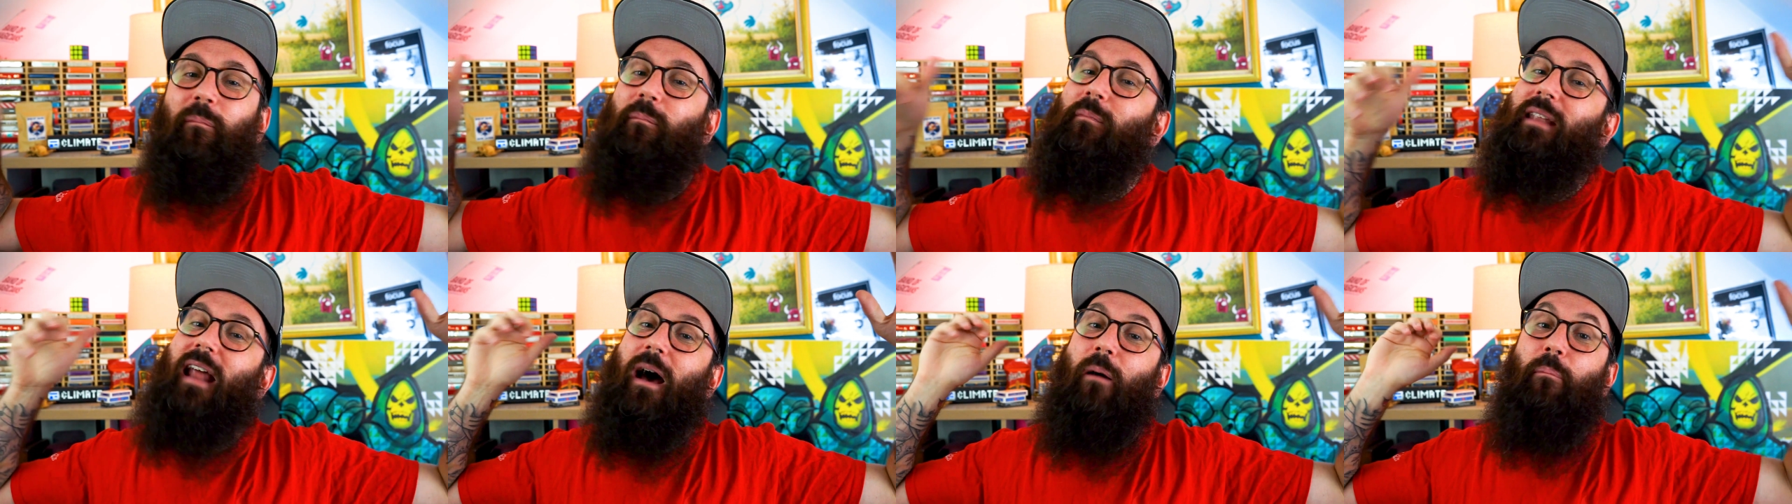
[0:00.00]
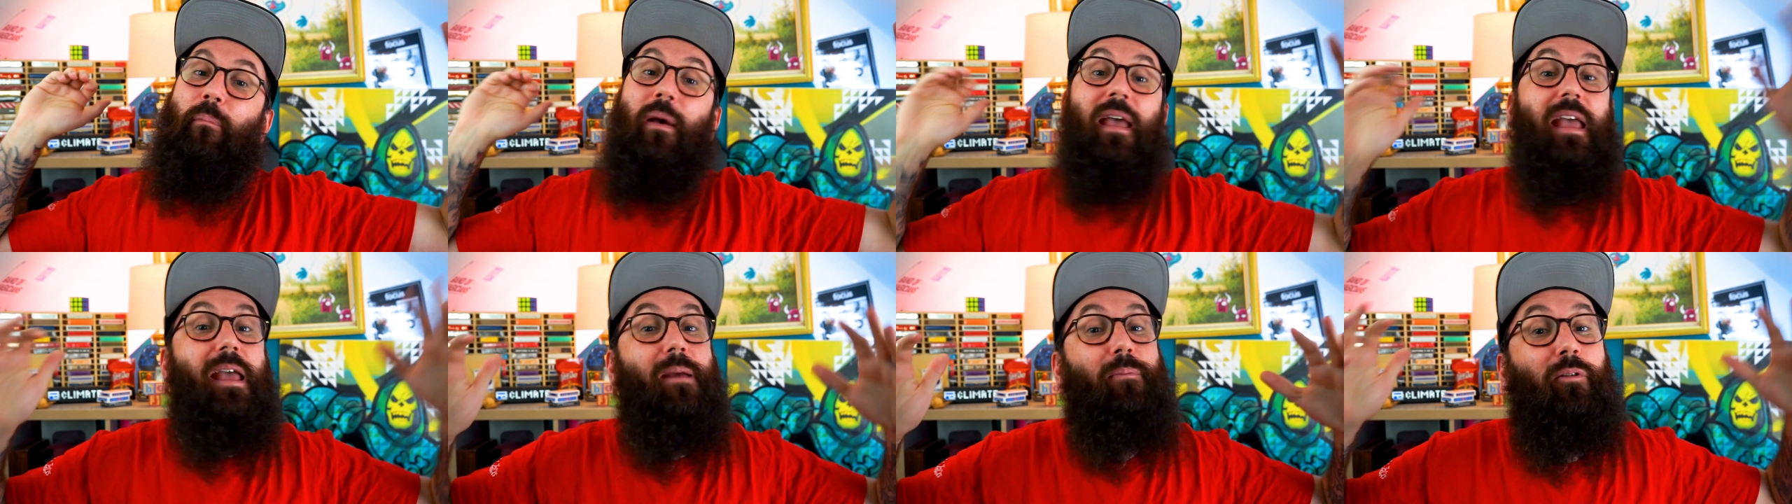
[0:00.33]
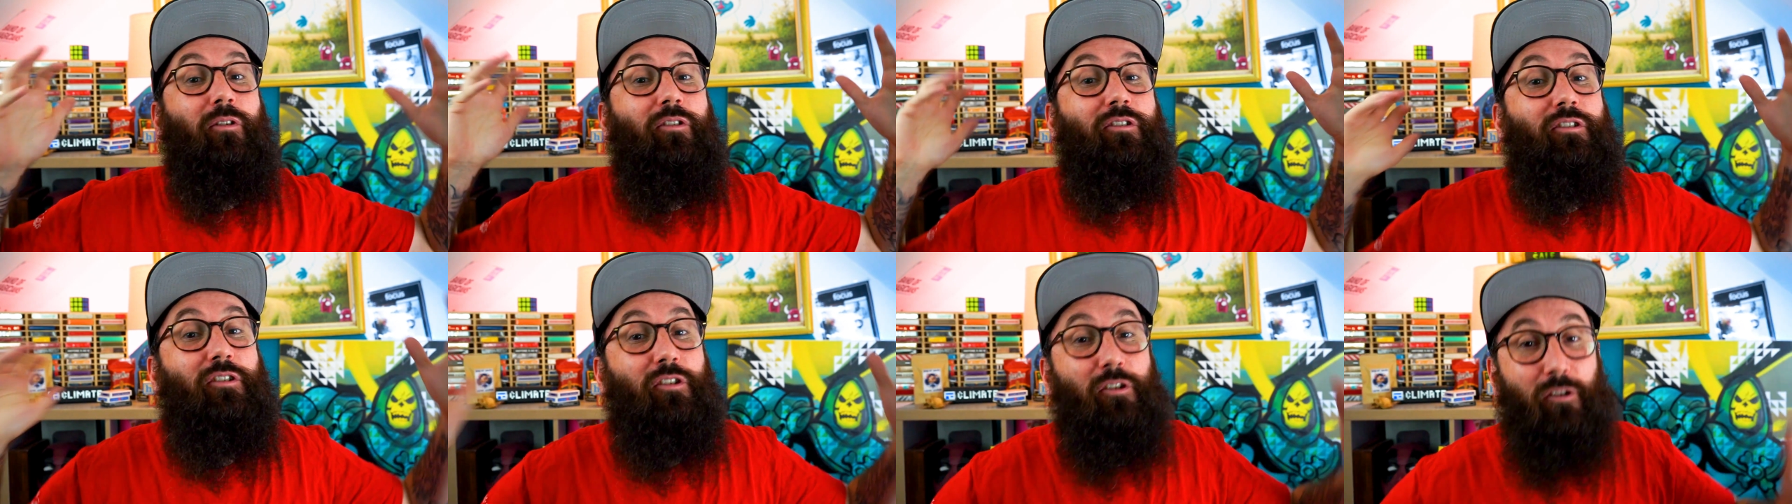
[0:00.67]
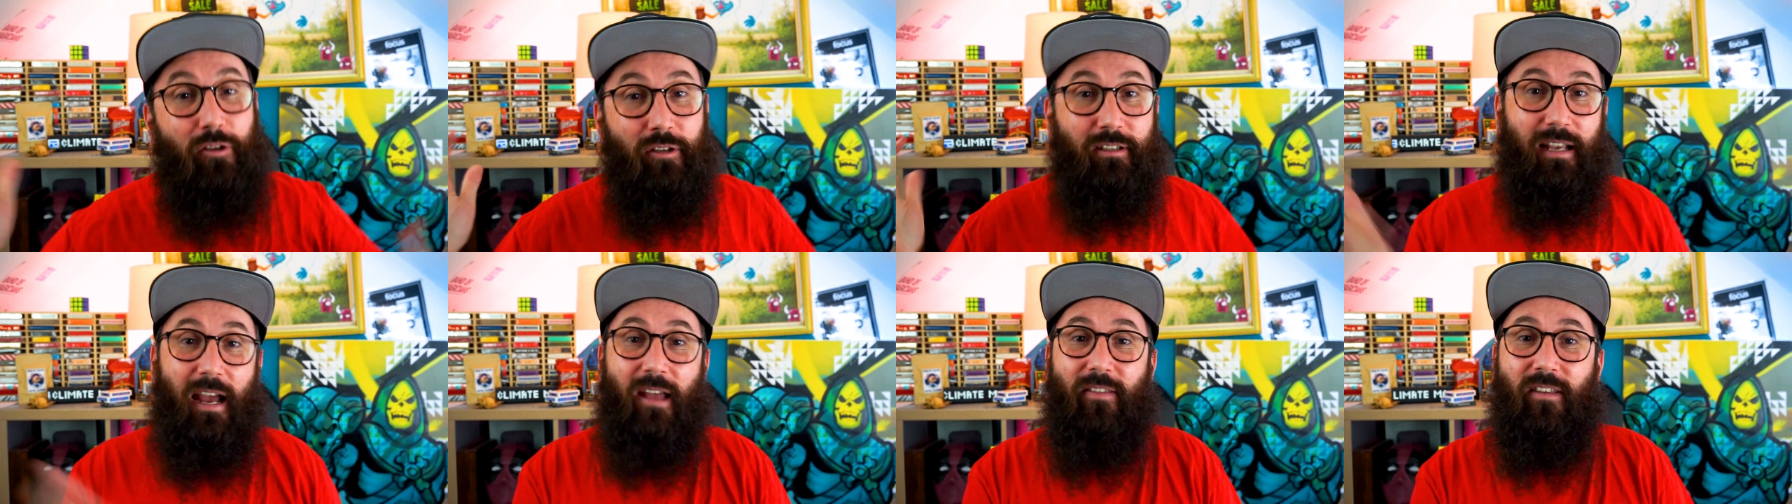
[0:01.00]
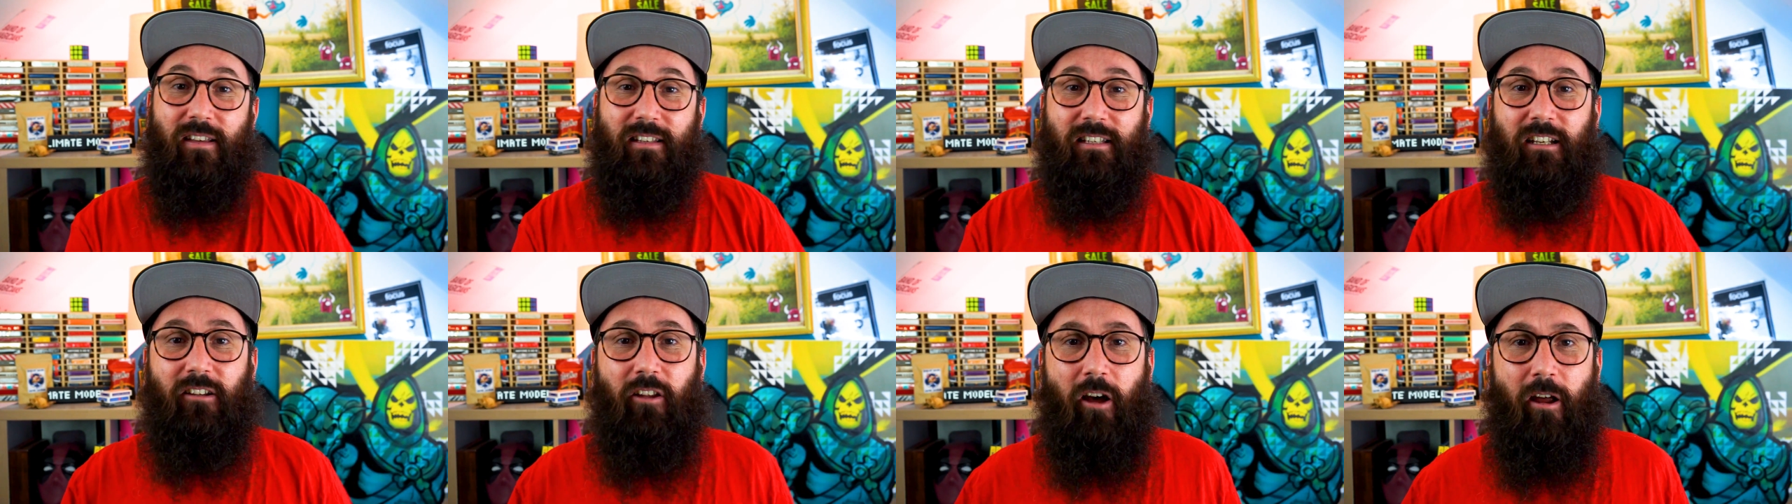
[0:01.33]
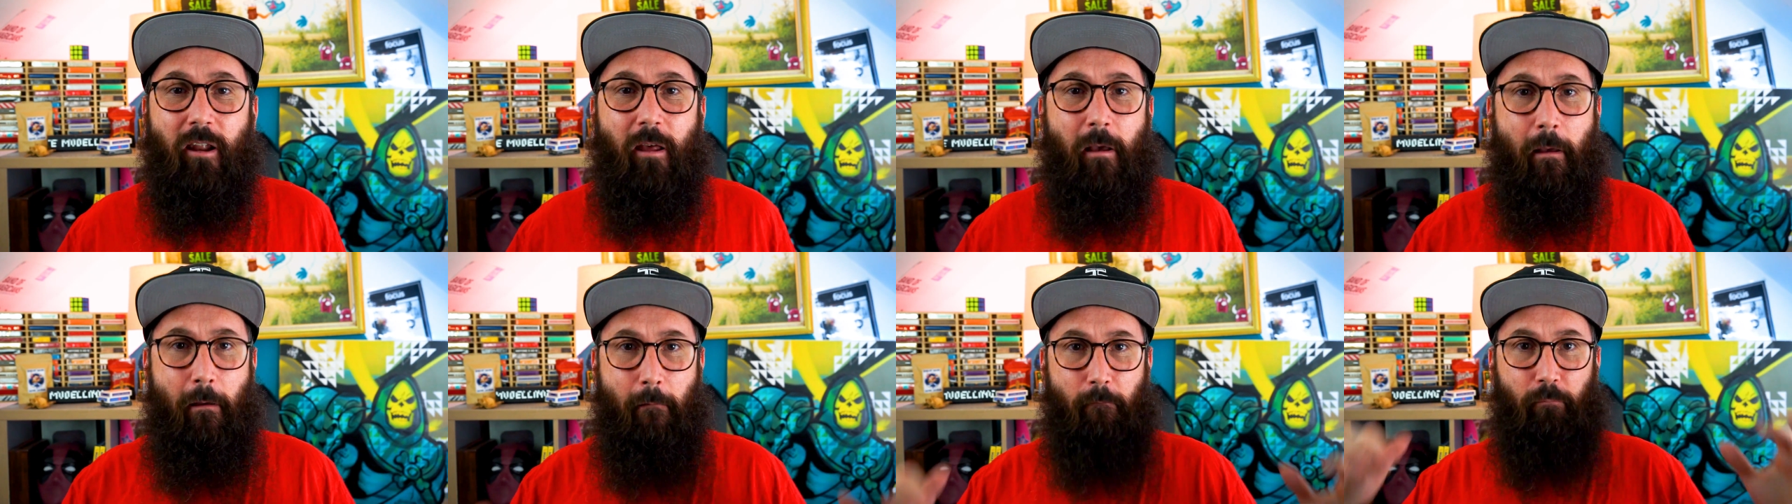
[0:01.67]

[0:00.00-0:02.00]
Now, people do say this a lot.